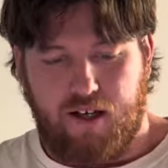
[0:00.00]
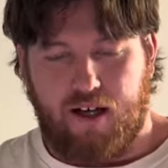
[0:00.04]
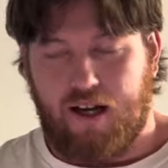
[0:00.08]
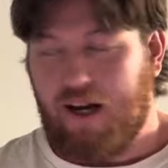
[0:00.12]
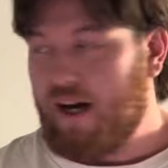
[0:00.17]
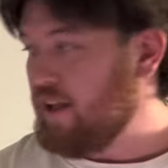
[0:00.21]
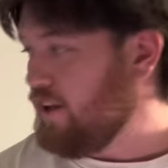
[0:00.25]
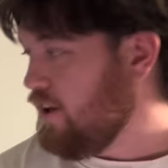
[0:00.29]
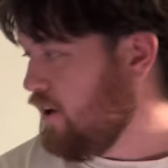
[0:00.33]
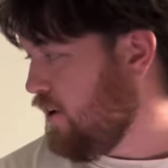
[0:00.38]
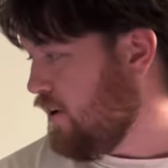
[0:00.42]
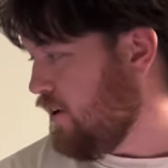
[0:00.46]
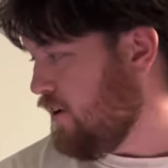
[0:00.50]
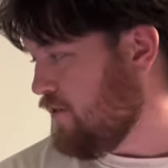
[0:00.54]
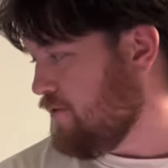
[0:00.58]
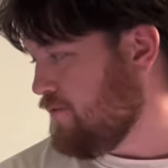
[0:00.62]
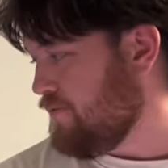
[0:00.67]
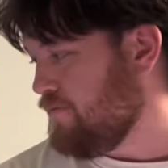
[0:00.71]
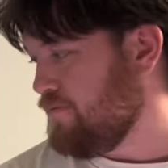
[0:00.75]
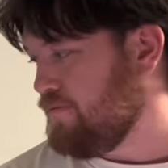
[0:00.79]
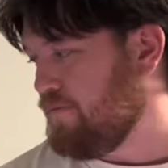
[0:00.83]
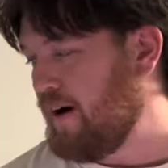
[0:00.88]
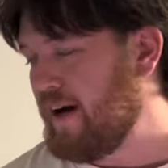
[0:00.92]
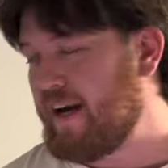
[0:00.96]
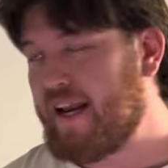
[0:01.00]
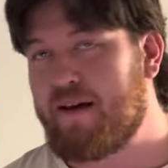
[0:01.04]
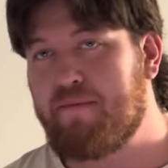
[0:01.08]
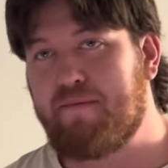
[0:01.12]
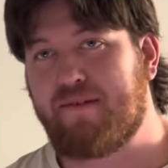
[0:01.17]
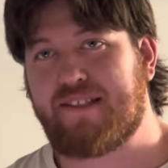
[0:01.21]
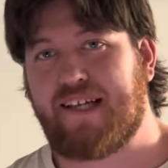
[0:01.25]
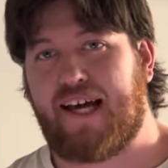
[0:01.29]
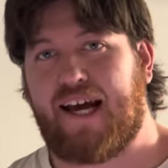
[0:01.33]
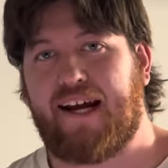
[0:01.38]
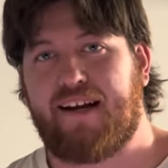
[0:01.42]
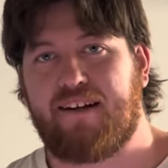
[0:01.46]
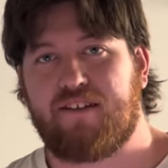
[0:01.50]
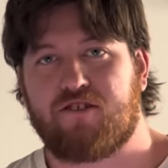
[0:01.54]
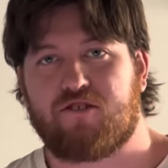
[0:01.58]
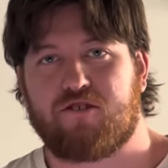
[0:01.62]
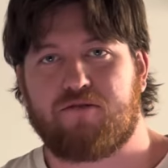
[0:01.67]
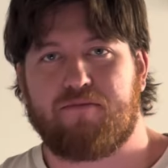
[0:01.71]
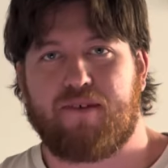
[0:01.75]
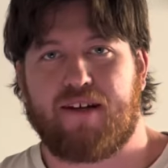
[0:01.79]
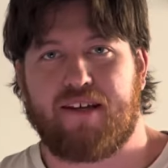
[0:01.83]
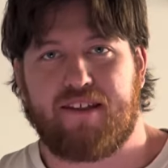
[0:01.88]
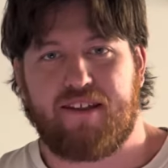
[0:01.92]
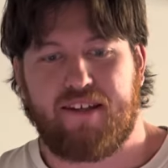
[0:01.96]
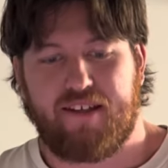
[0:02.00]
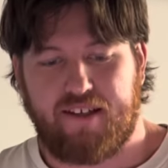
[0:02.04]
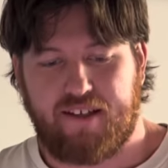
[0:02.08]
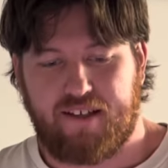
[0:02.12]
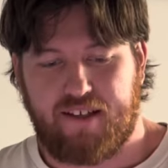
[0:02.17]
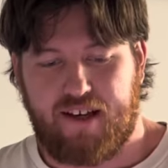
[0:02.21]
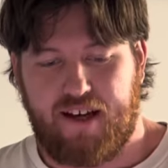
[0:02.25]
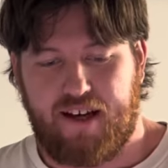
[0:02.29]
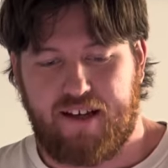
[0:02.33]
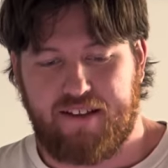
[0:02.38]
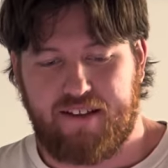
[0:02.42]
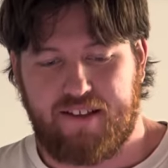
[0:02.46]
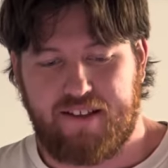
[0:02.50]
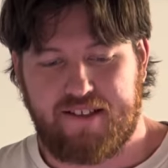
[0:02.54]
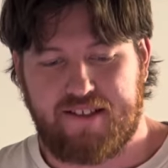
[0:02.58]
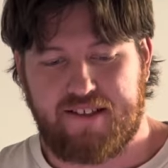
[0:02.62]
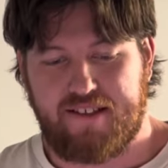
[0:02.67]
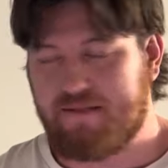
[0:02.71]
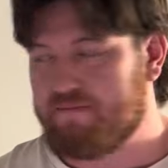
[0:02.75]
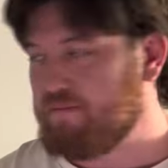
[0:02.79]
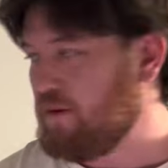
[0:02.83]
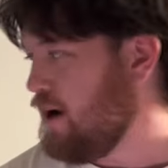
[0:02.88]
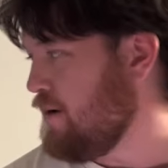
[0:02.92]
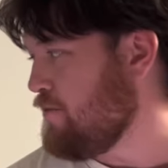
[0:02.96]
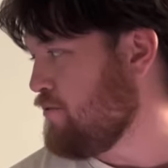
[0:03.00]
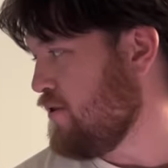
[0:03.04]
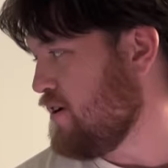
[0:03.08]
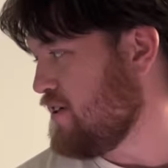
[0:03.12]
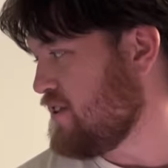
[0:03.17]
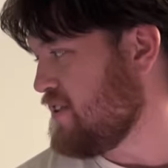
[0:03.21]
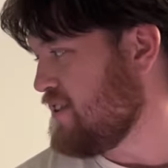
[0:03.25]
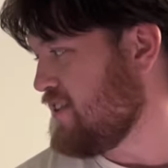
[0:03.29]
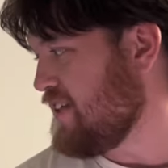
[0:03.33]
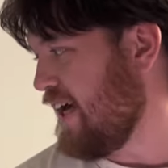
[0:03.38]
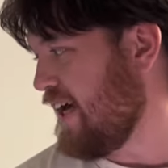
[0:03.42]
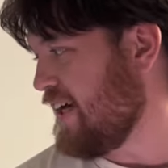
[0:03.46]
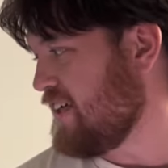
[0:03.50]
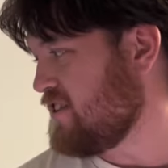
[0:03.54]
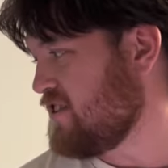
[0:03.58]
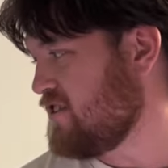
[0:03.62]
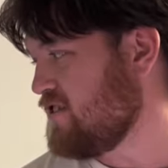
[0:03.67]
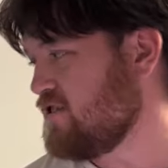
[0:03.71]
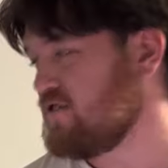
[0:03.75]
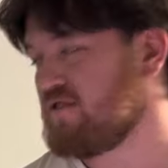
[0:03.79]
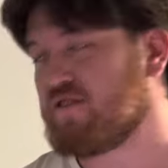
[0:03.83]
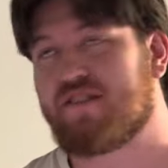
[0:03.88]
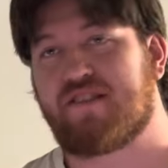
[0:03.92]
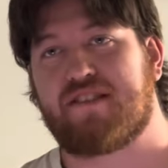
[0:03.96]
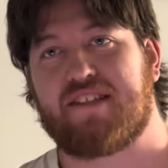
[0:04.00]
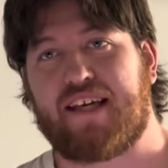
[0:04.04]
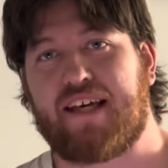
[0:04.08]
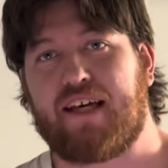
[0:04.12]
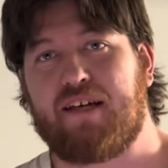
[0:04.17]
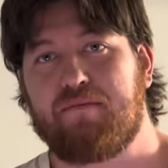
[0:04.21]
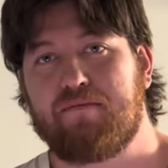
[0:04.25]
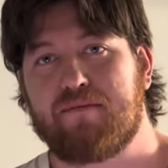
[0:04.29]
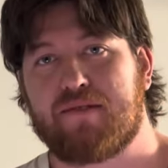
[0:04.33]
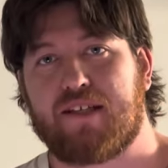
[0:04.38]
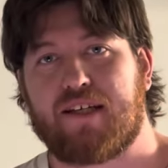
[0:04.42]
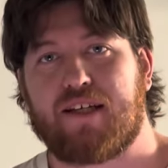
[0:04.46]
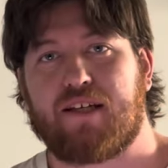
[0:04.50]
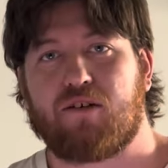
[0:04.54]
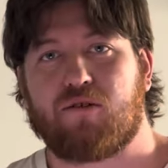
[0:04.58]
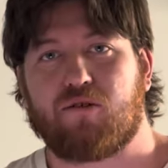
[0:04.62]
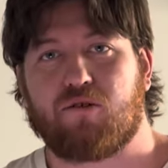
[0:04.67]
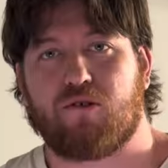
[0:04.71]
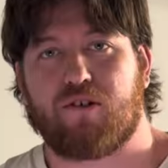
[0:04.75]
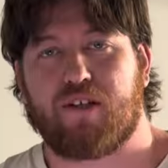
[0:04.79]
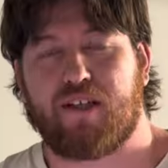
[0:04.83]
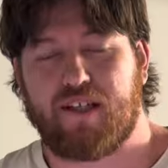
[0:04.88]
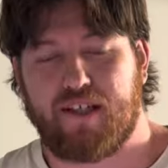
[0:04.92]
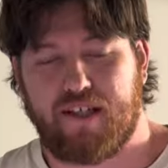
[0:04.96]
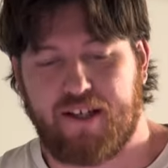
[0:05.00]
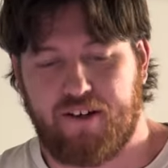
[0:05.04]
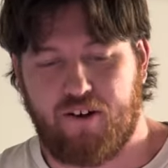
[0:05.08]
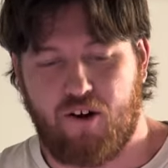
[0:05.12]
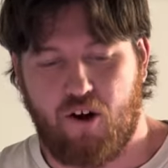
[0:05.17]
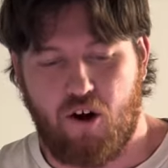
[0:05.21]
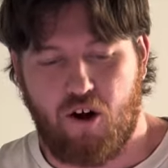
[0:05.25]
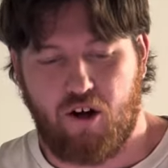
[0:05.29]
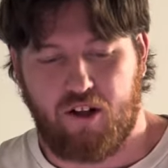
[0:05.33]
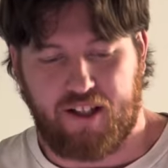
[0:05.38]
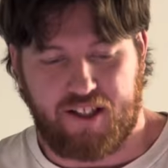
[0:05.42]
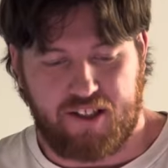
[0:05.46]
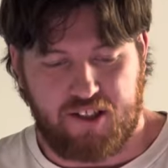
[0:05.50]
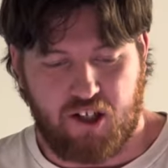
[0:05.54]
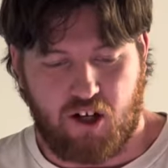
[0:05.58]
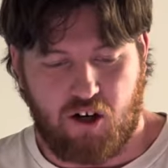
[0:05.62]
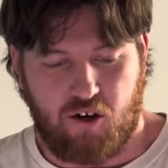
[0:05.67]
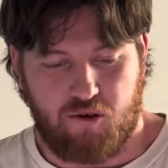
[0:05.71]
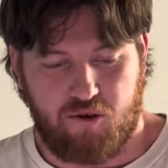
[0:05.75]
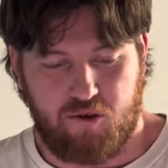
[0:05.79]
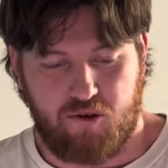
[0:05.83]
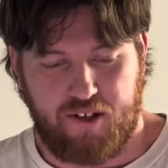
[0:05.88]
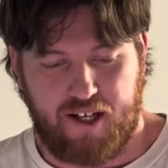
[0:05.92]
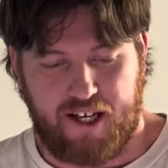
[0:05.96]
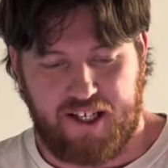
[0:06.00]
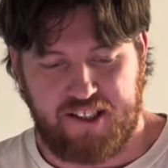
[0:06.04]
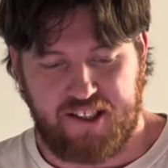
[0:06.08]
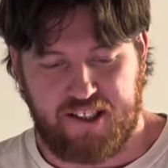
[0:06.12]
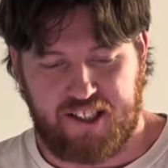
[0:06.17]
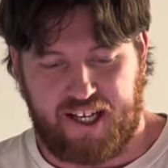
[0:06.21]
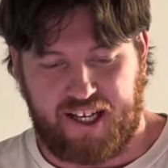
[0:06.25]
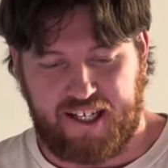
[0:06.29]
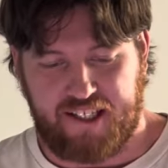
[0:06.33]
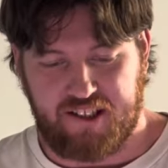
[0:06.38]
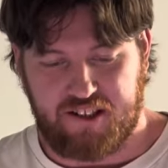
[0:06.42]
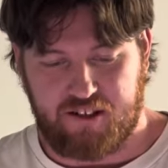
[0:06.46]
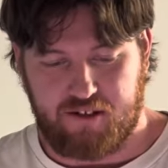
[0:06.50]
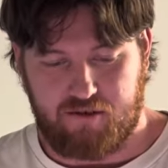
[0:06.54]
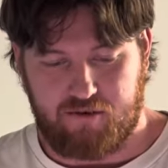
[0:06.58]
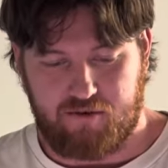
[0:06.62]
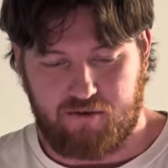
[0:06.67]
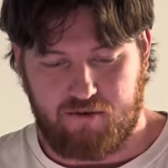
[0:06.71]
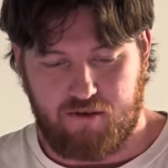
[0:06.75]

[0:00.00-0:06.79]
Hello, my name is Aidan Tremethick and this is my presentation on STEAM's inquiry in early childhood education.